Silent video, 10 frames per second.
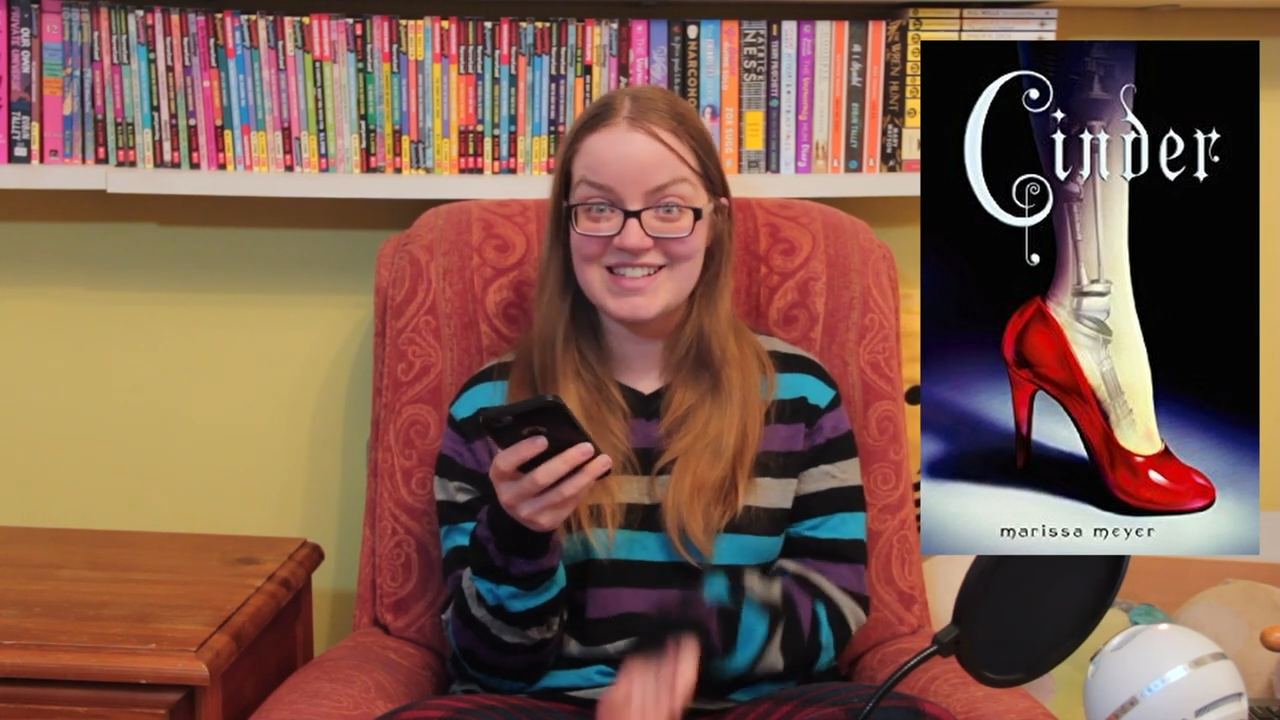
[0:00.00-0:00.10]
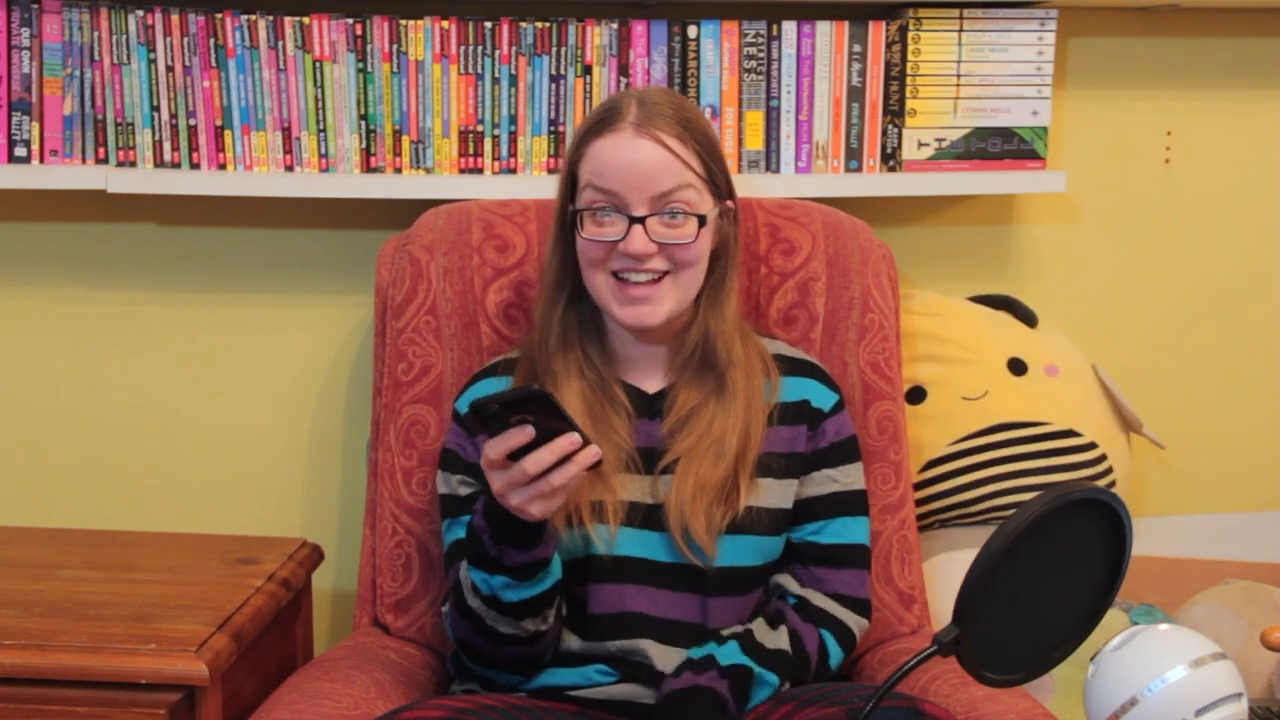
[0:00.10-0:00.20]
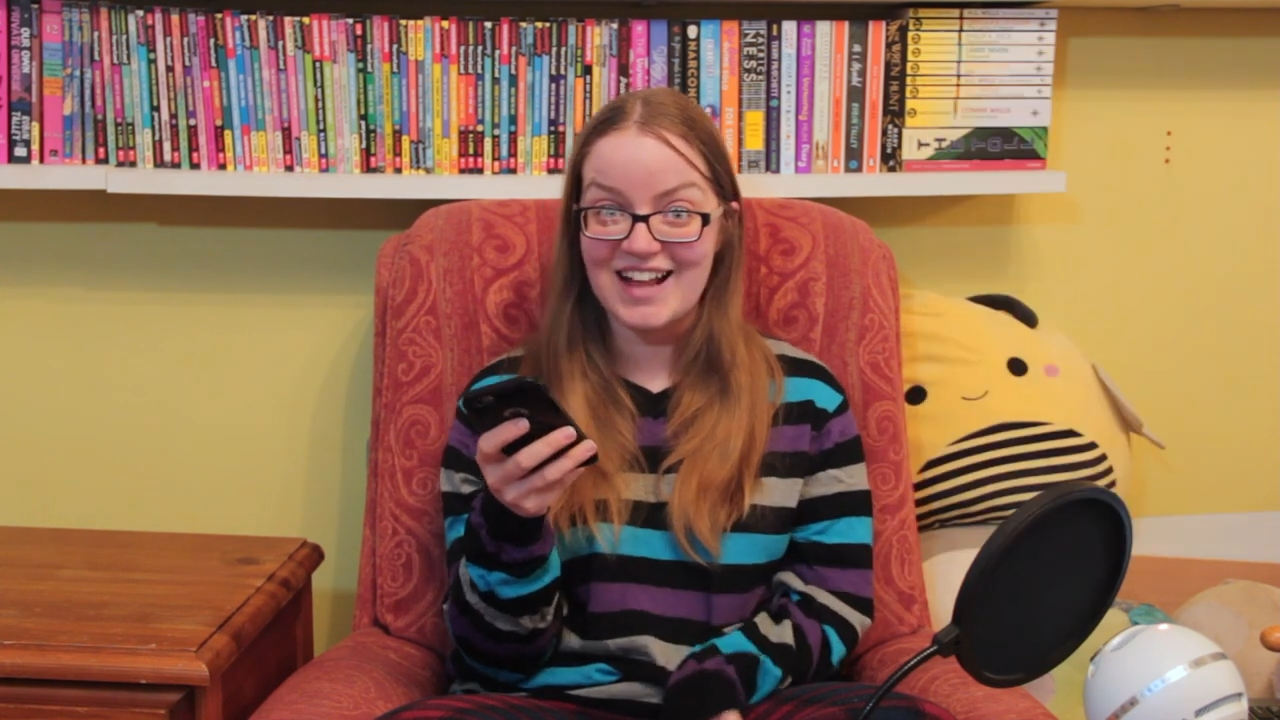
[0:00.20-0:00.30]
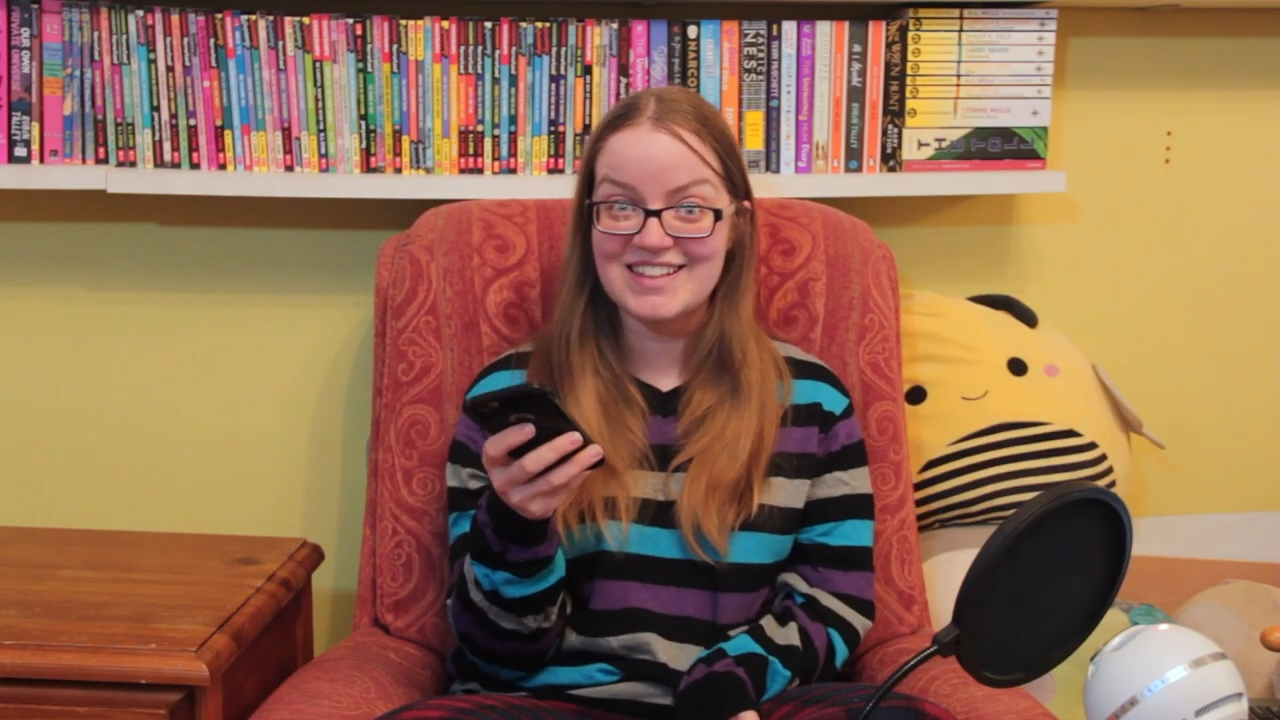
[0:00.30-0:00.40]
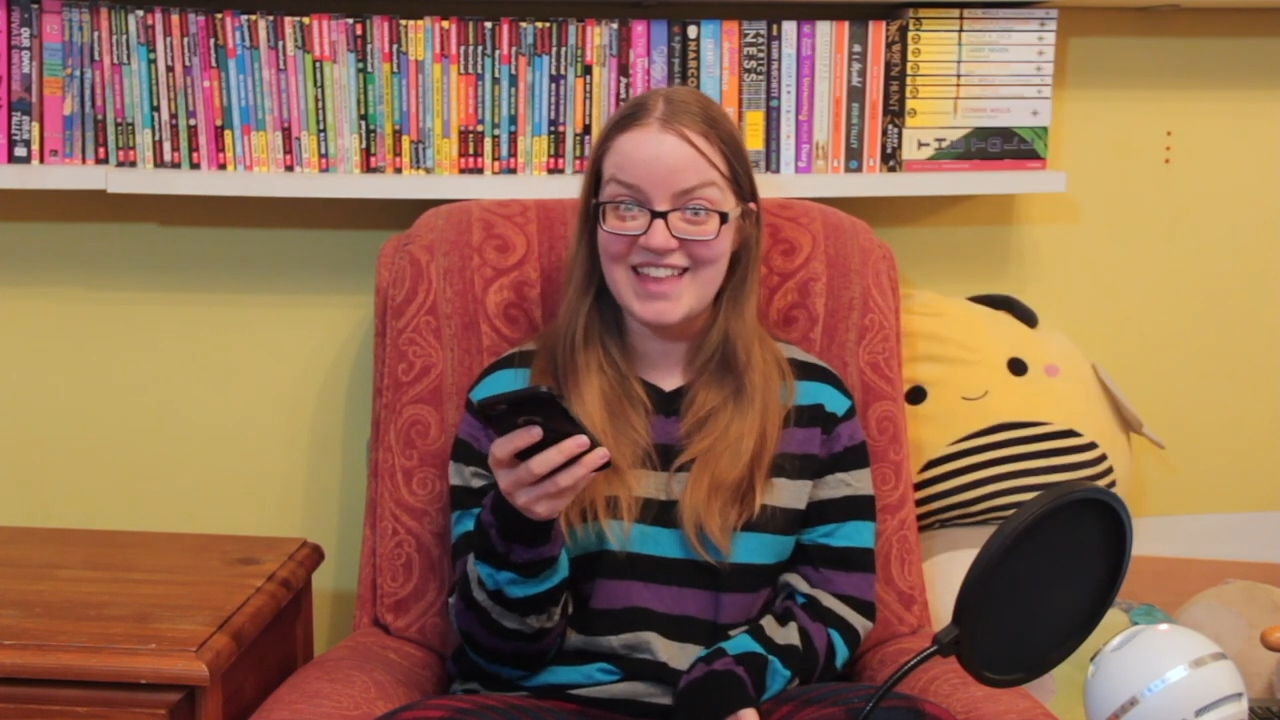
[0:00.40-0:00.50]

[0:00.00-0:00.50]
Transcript: started